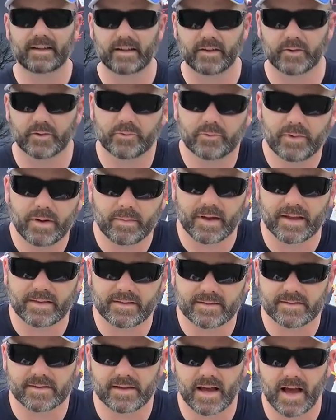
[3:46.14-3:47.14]
Now there are three
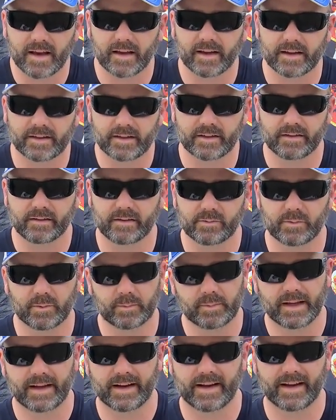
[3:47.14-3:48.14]
methods I like to use when
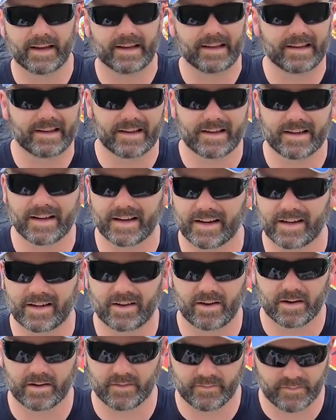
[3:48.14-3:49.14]
planting any kind of
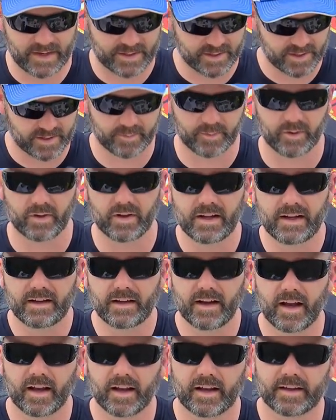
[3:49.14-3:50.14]
garden vegetable.
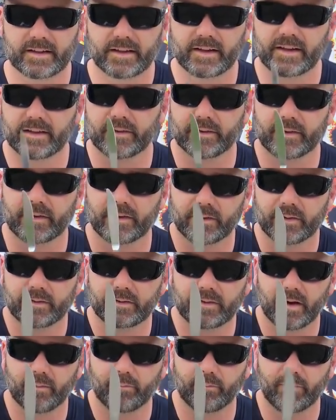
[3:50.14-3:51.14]
I like to either
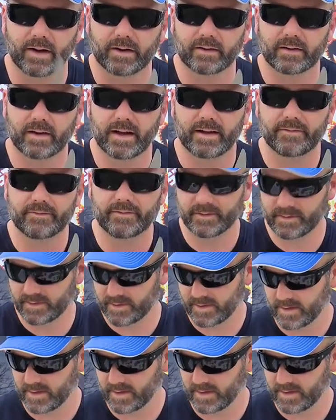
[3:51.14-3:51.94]
use a butter knife,